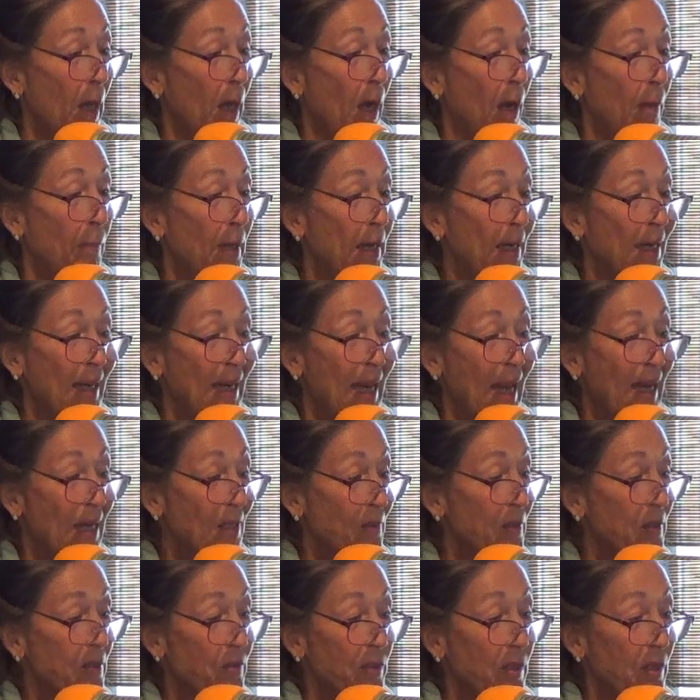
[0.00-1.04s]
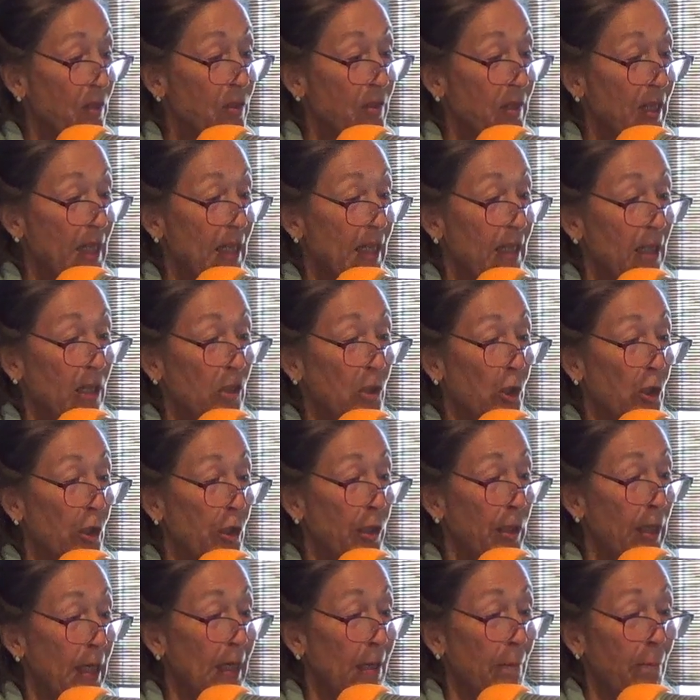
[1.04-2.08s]
But it hasn't succeeded in
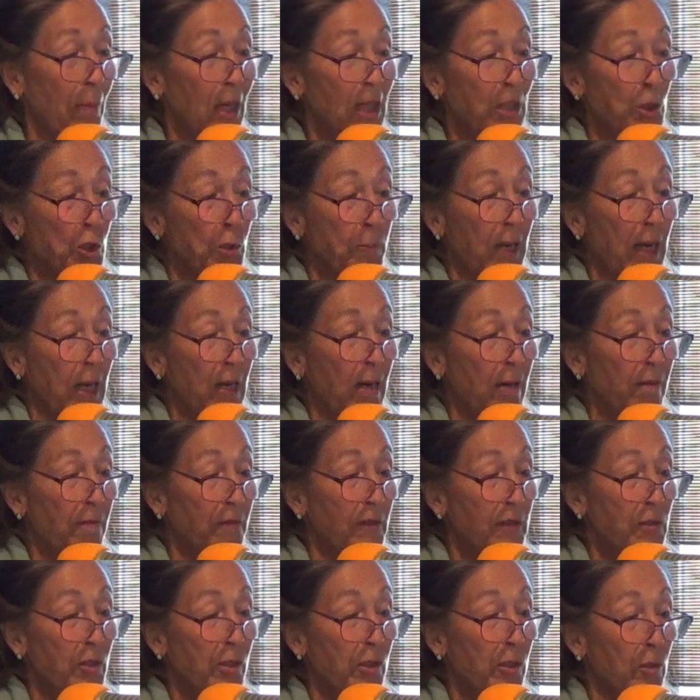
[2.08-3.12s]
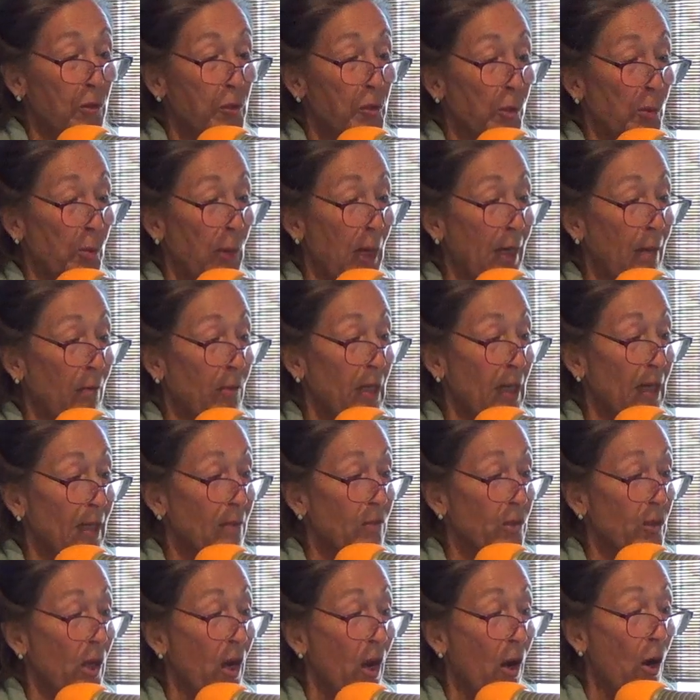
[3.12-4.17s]
learning much about our physical
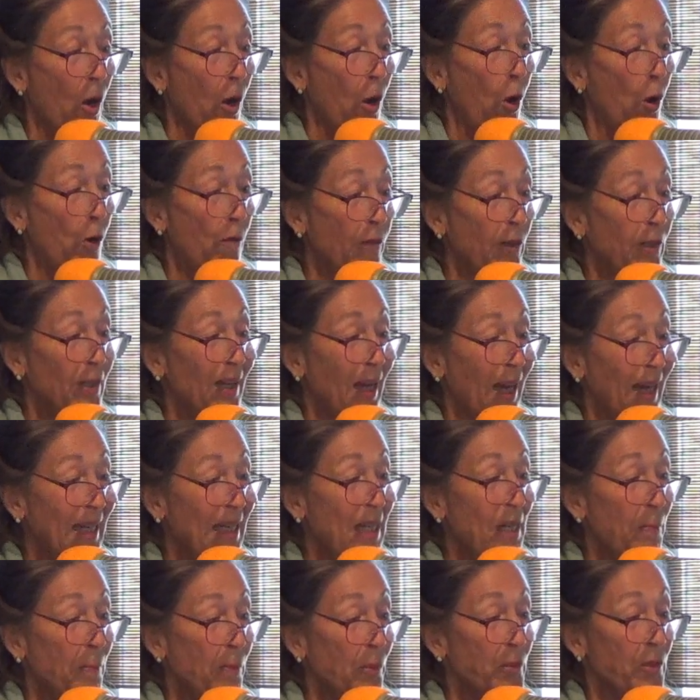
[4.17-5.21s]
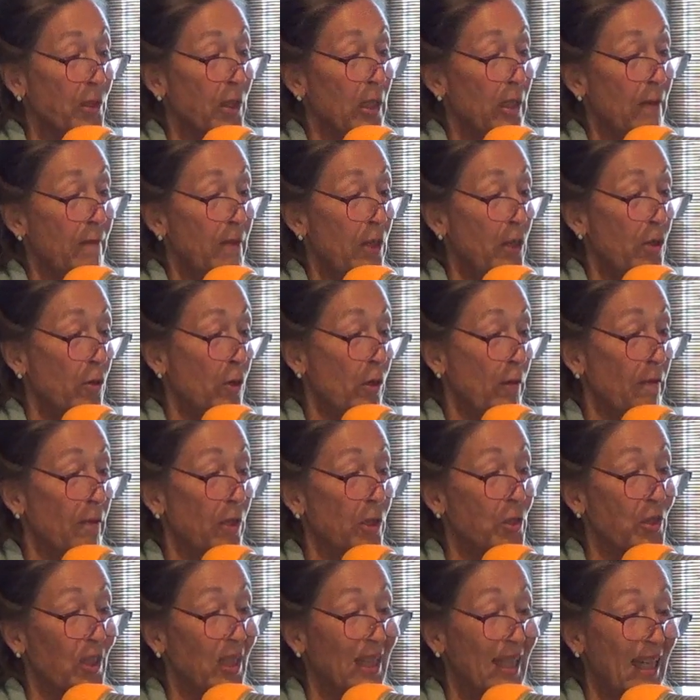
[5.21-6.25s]
surroundings. Over 90% of the
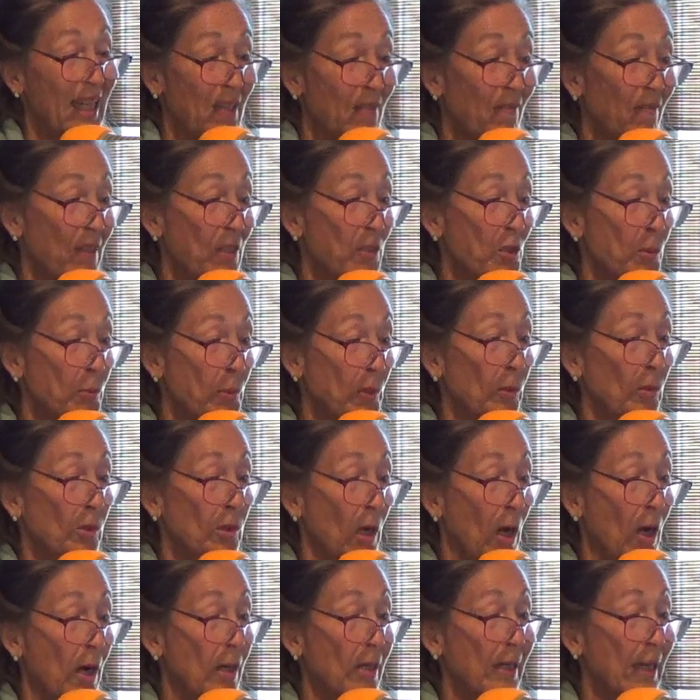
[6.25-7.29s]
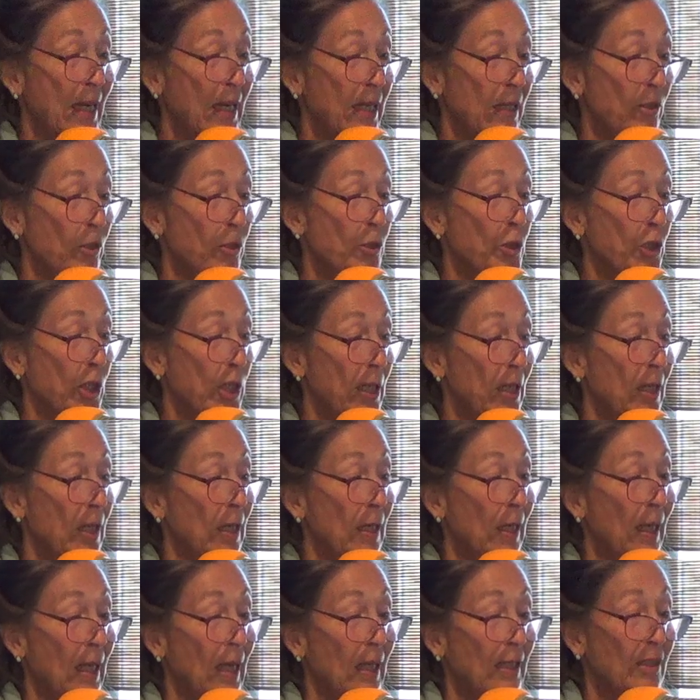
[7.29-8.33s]
universe is invisible dark energy,
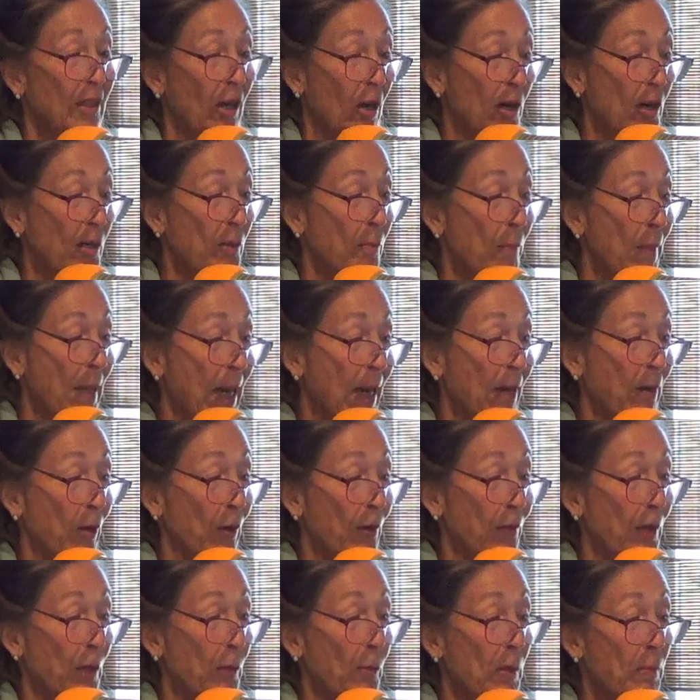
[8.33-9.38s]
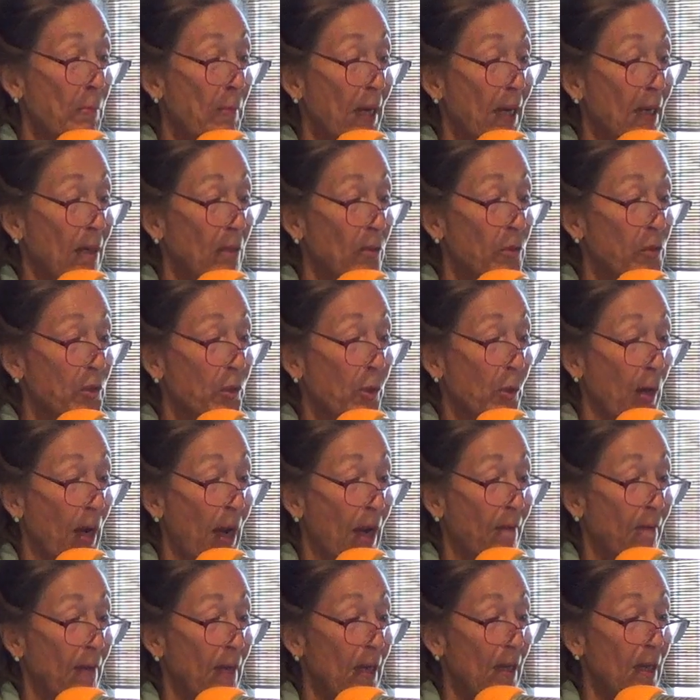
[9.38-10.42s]
dark matter that repels
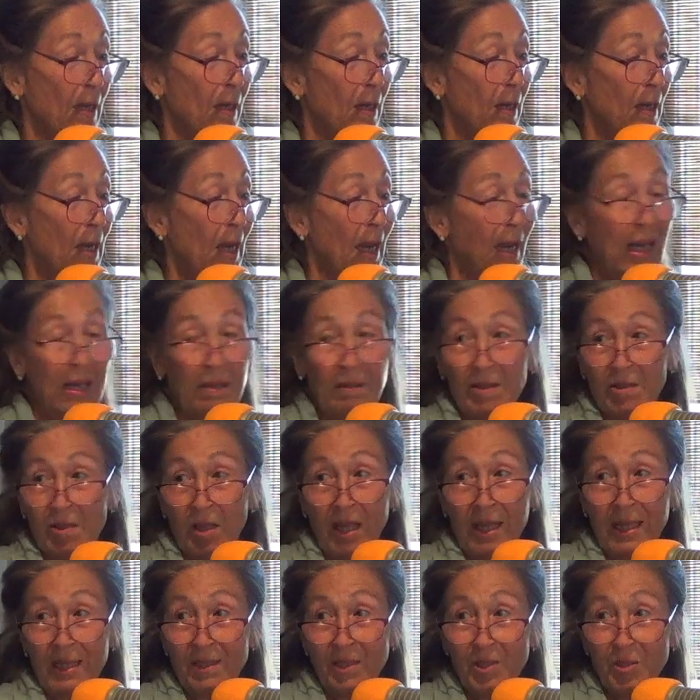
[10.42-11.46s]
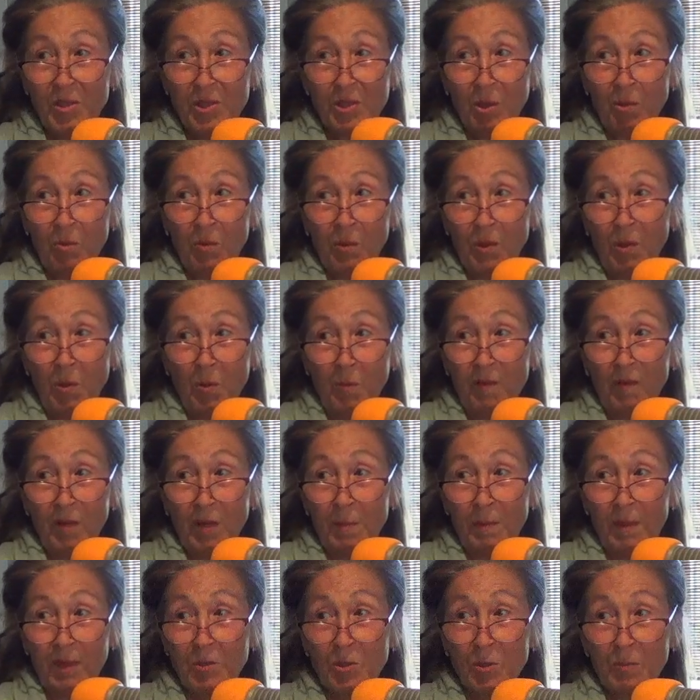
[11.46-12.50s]
gravity. And scientists don't know very
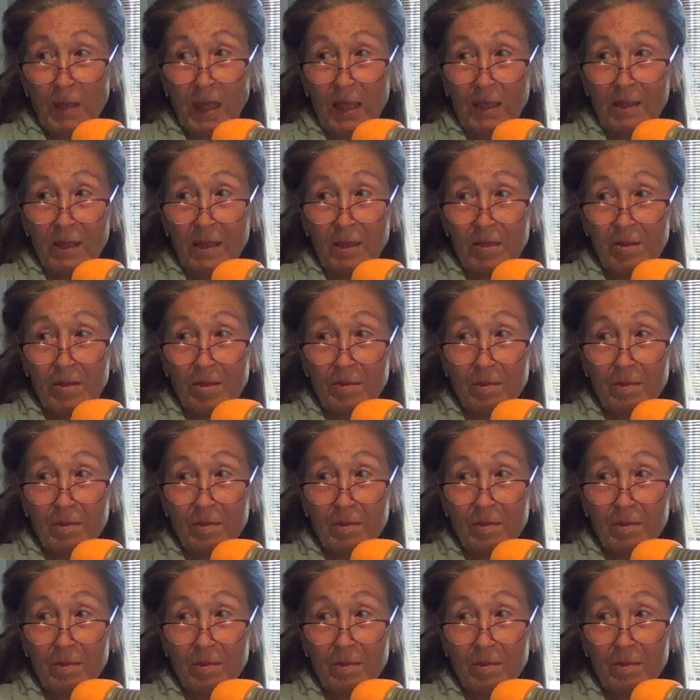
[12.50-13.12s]
much about this.